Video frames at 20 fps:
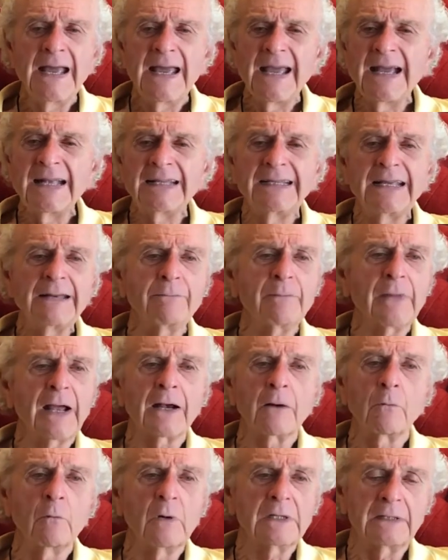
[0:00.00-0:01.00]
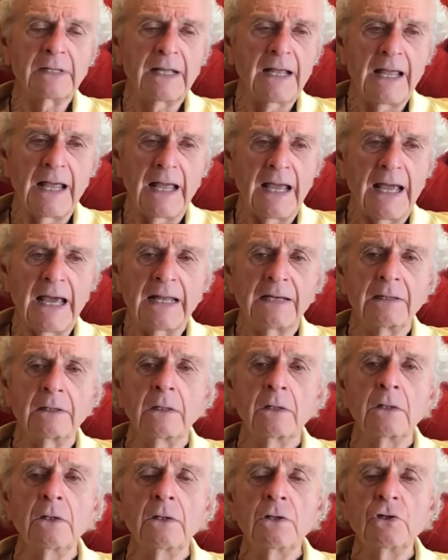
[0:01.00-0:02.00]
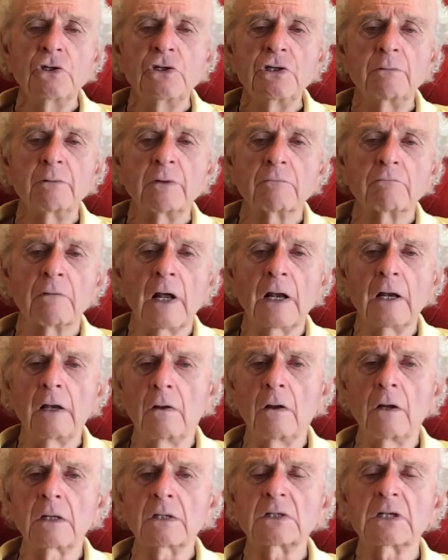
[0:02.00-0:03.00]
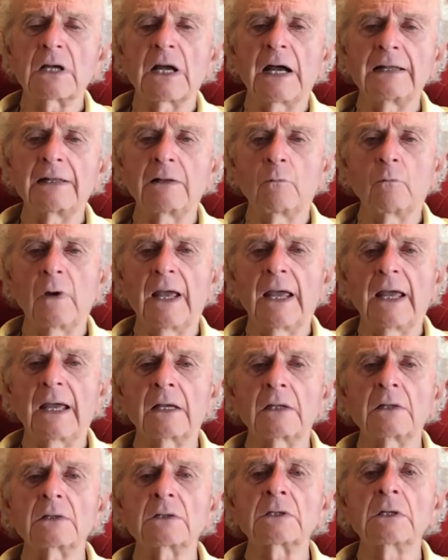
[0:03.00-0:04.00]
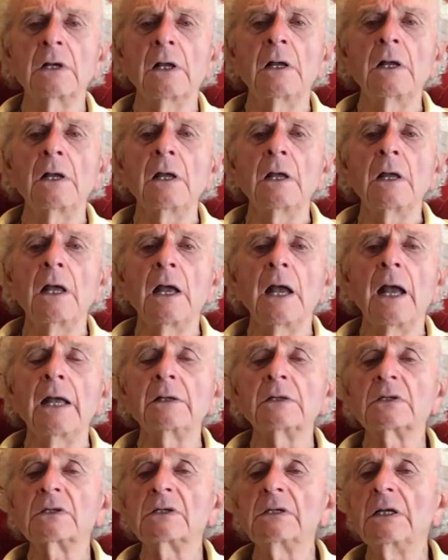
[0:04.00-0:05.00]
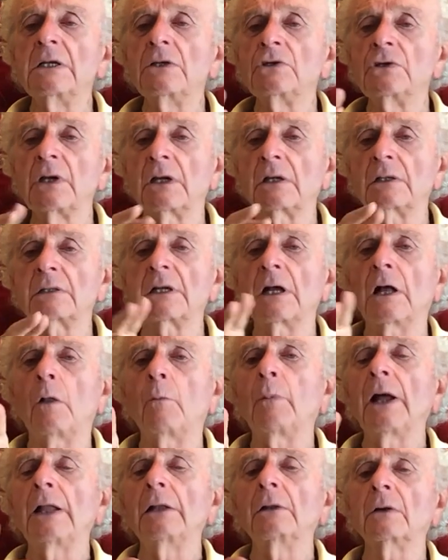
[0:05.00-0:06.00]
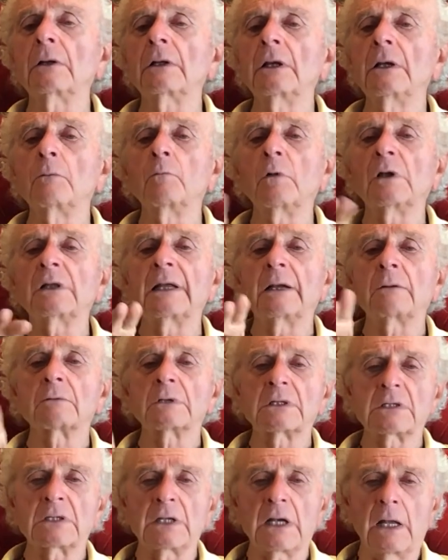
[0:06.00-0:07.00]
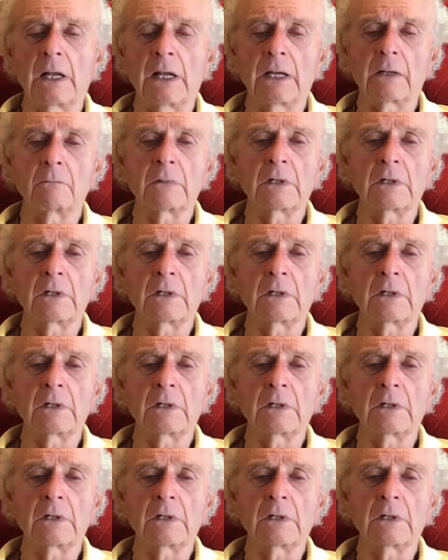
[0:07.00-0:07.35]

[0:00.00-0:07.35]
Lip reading: It didn't matter what they had. She would run alongside the wagons and see, she could tell by looking what they were selling.